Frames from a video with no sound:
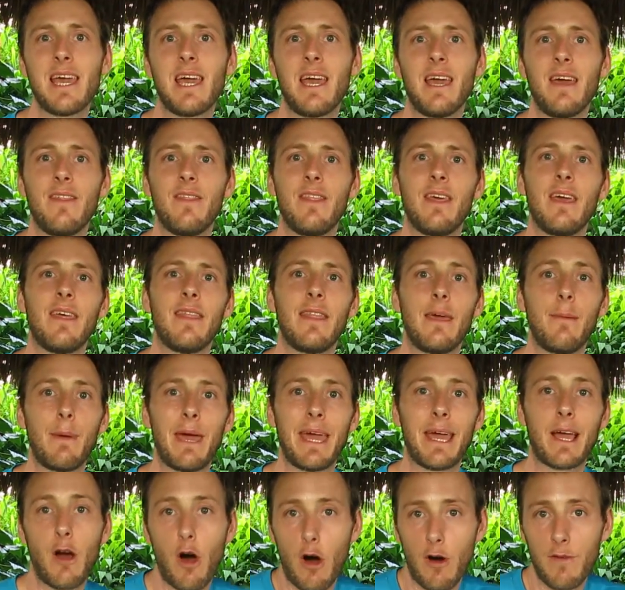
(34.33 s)
and then they
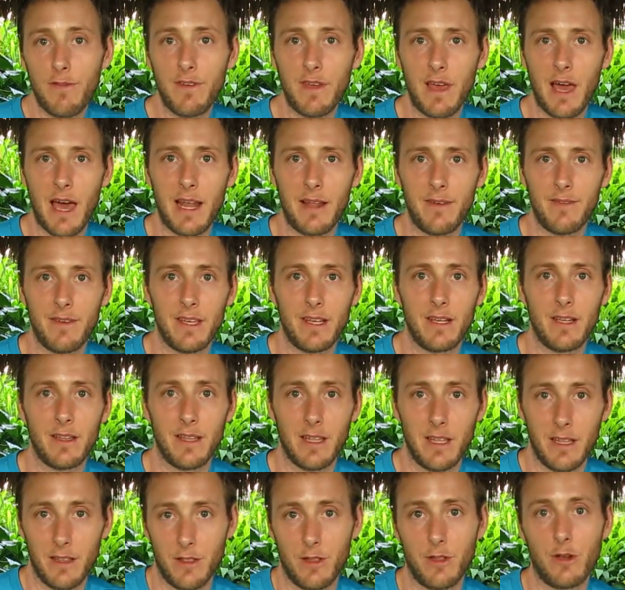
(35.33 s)
make coffee out of it
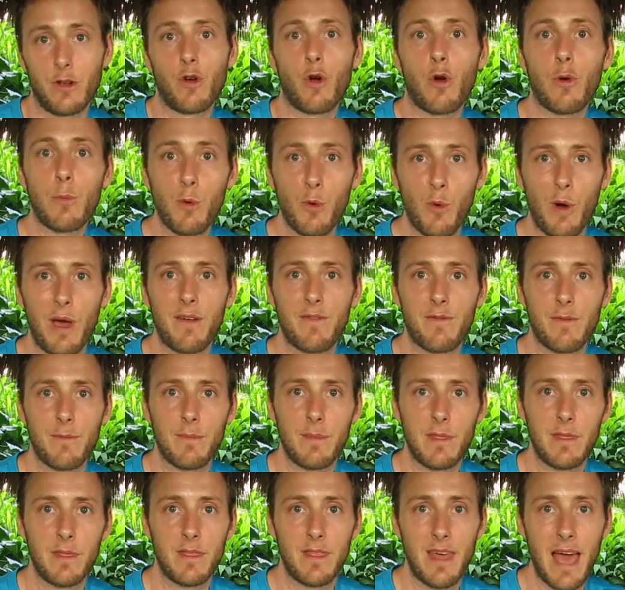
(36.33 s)
in the normal way
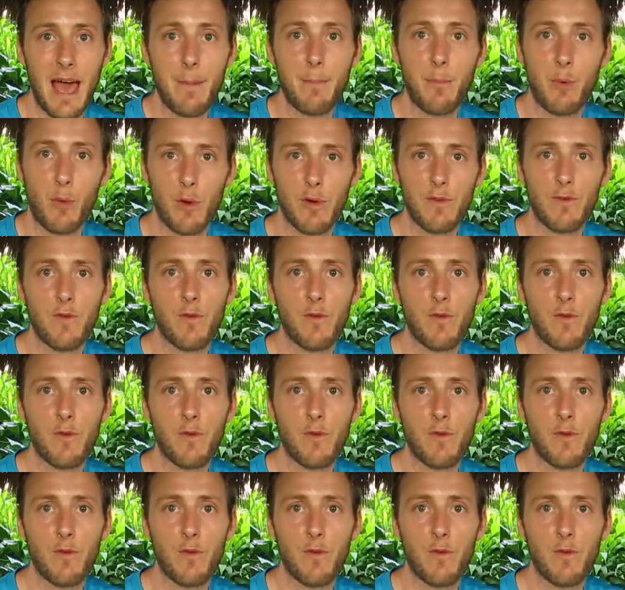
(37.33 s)
from that point